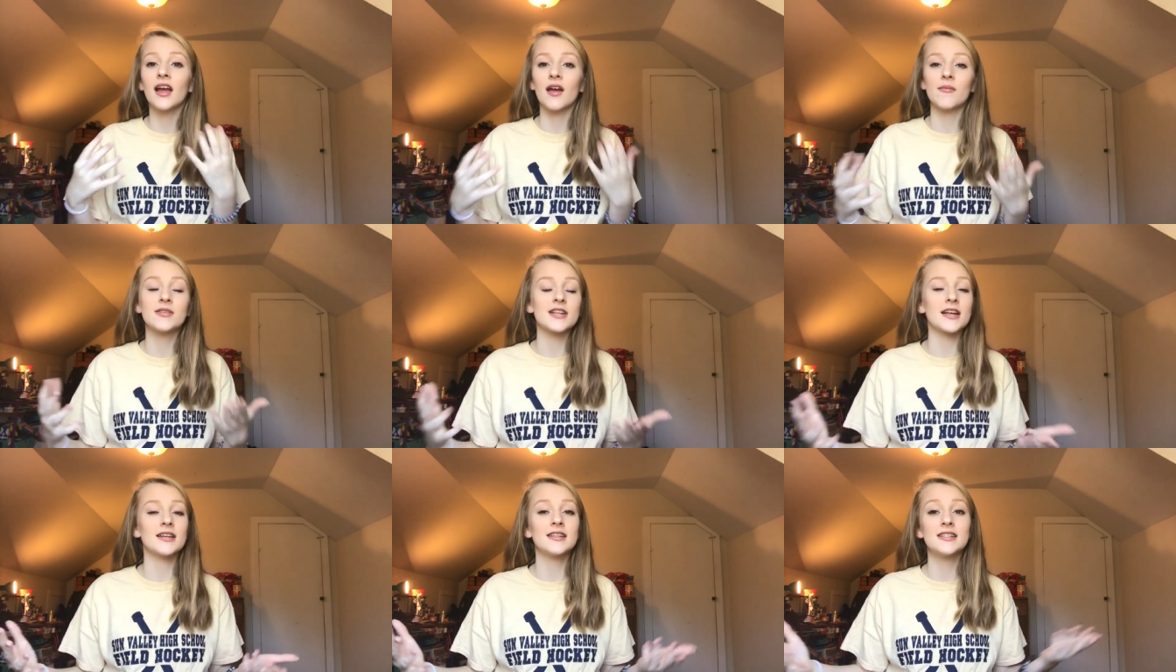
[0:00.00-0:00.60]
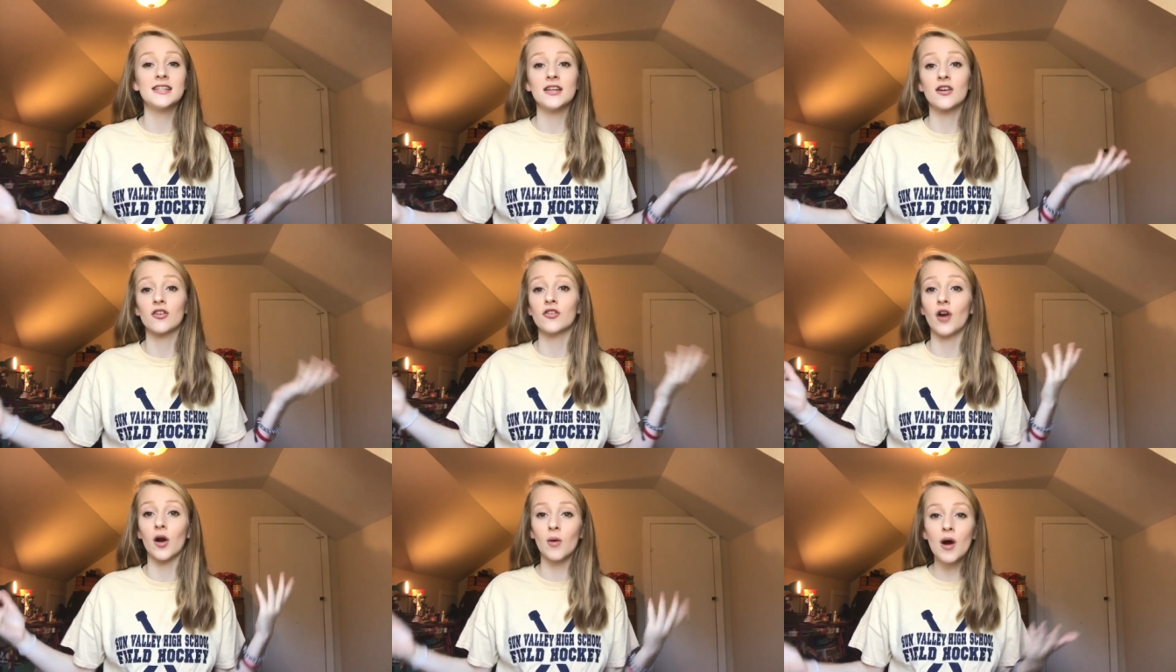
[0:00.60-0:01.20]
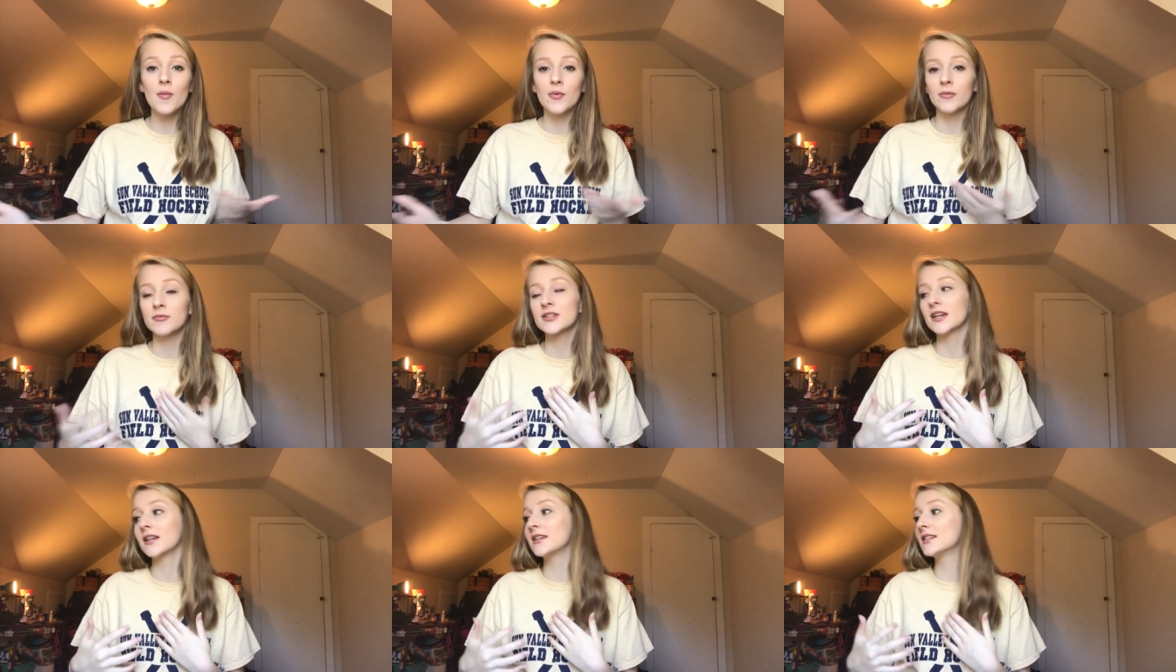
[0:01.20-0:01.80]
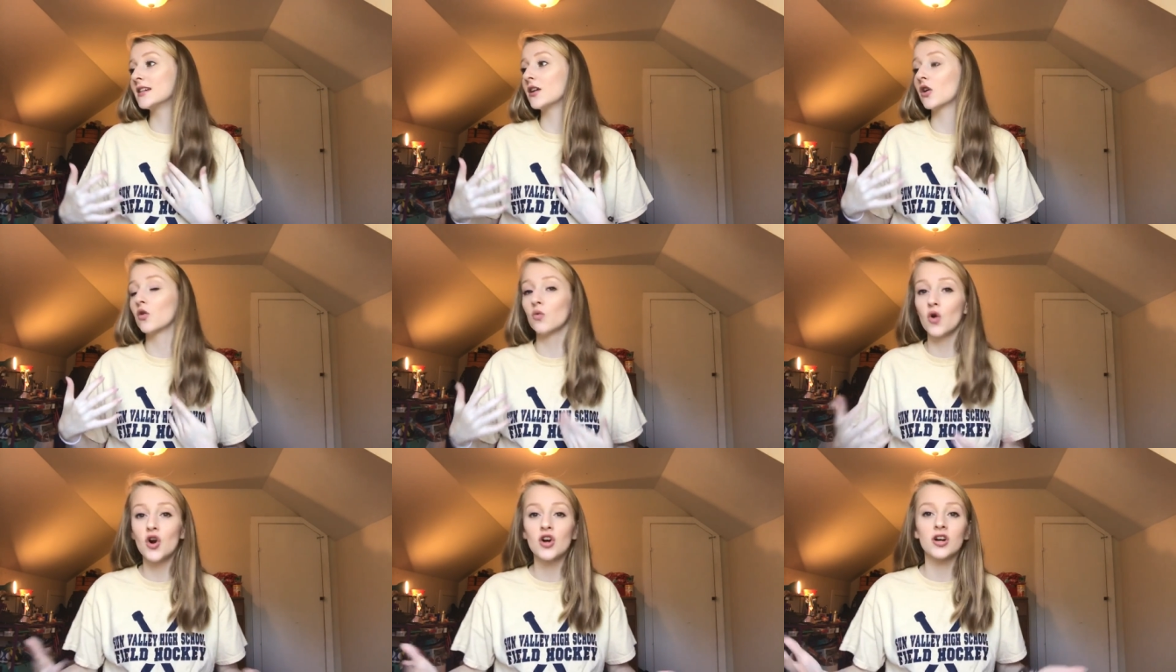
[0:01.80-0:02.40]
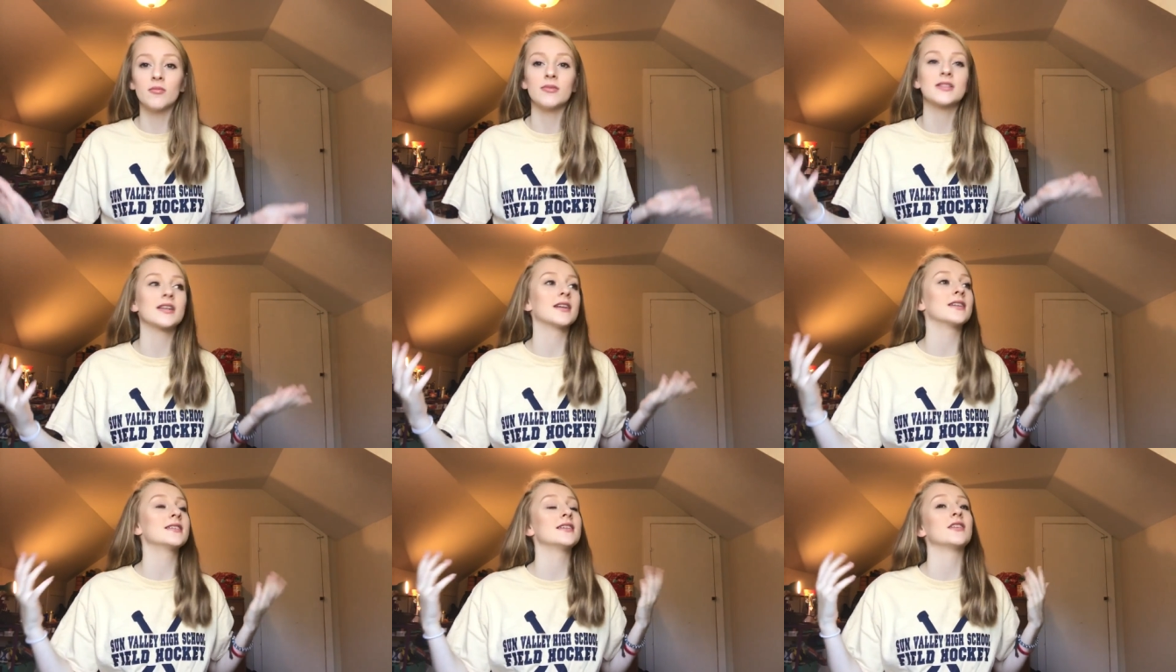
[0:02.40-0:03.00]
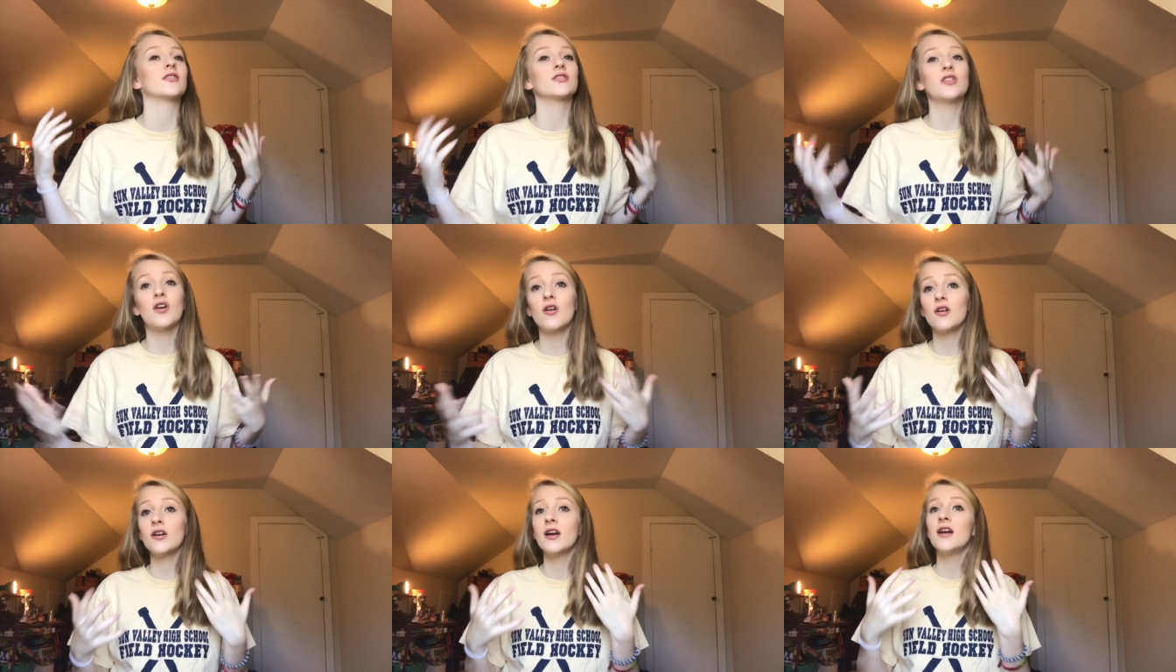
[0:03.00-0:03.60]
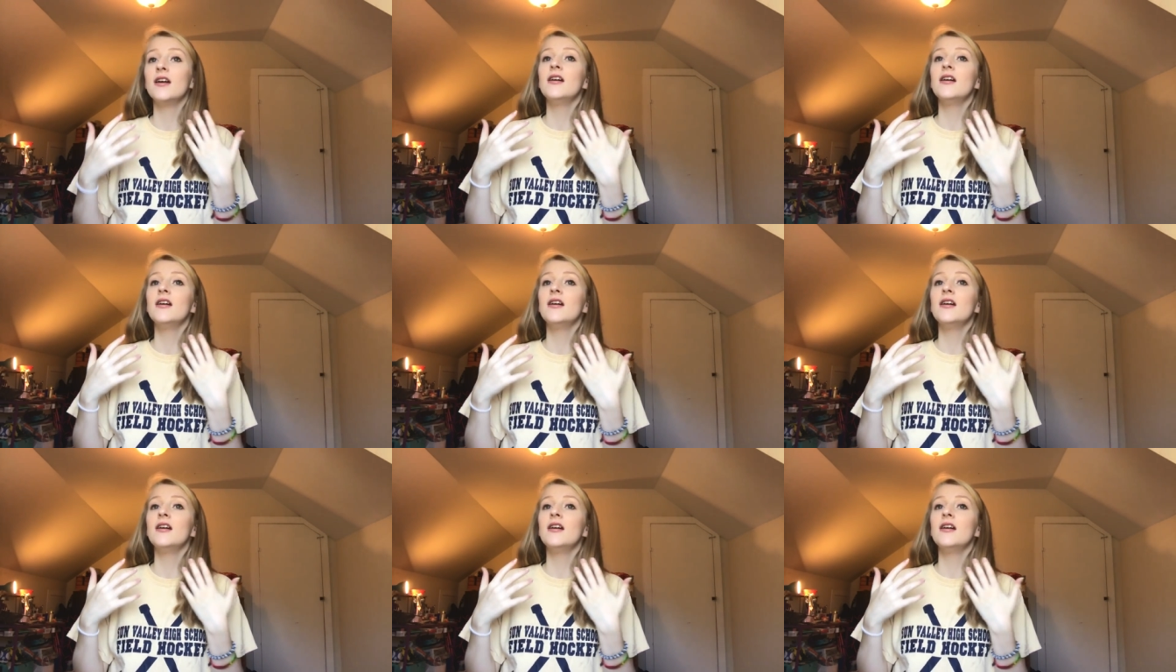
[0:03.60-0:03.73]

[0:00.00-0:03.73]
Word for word: I'm excited to see her grow up. I'm excited to see her walk. I'm excited to see her talk.